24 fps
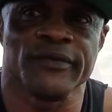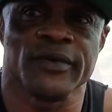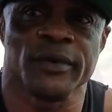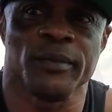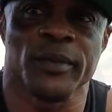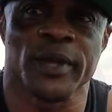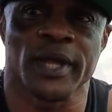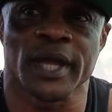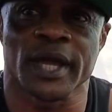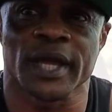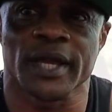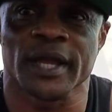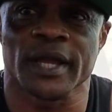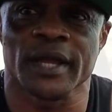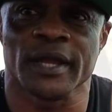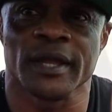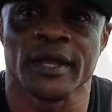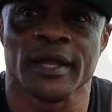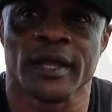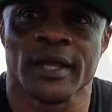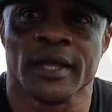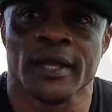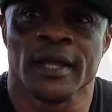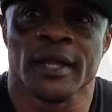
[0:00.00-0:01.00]
in me, and
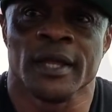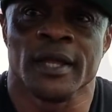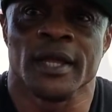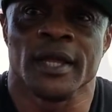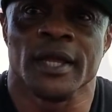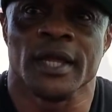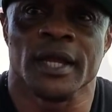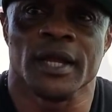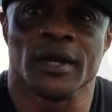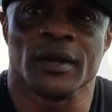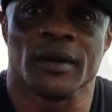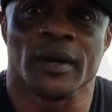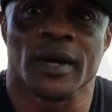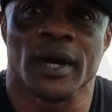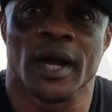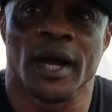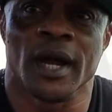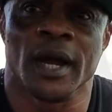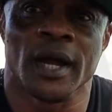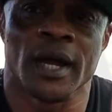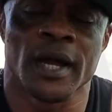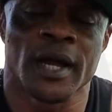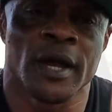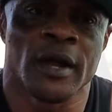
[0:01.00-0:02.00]
you know,
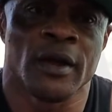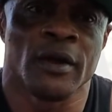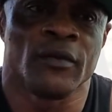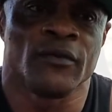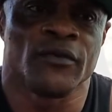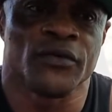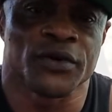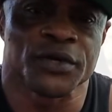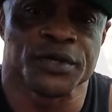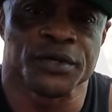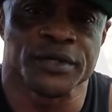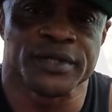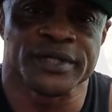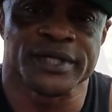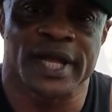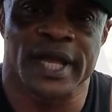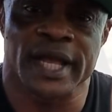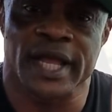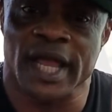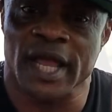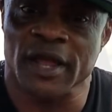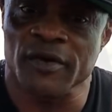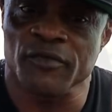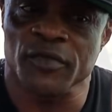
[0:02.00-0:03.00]
for those
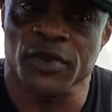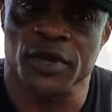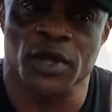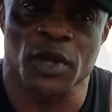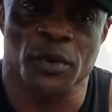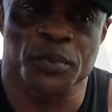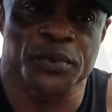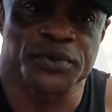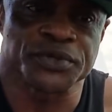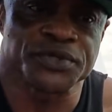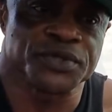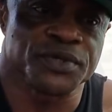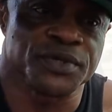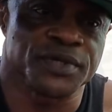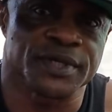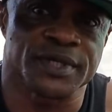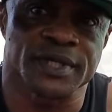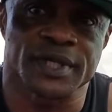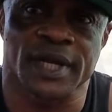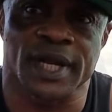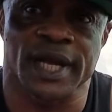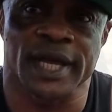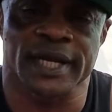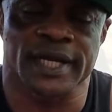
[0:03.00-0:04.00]
that gave me the opportunity,
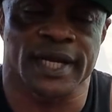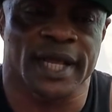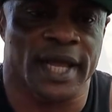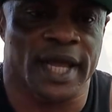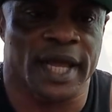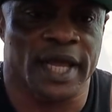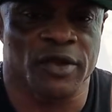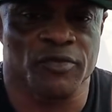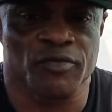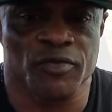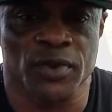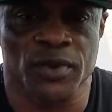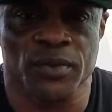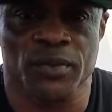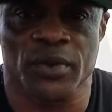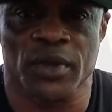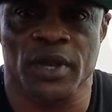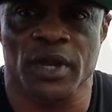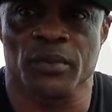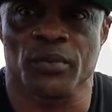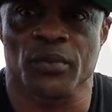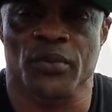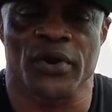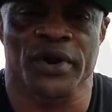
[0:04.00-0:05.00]
like the IFBB,
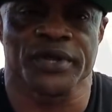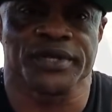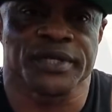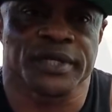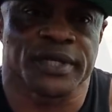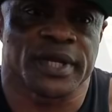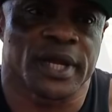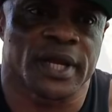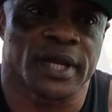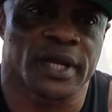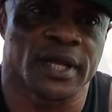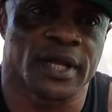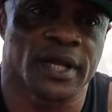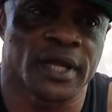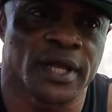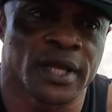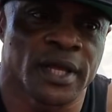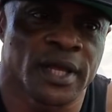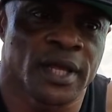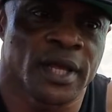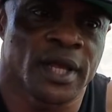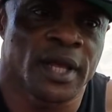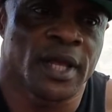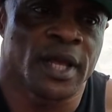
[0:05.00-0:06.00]
the president,
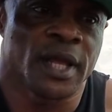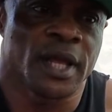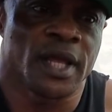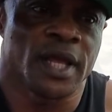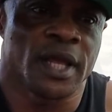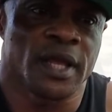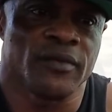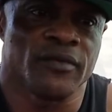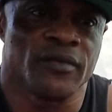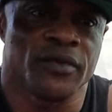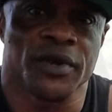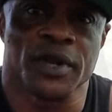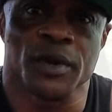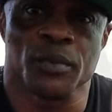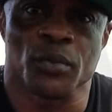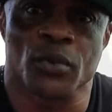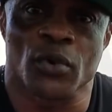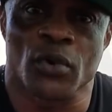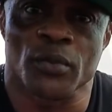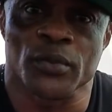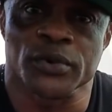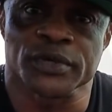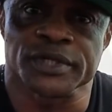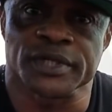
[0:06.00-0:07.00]
even the
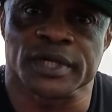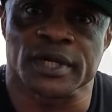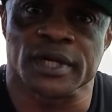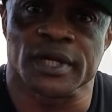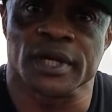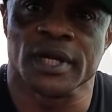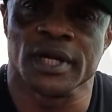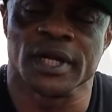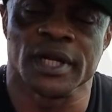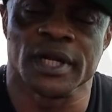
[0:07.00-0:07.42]
promoter,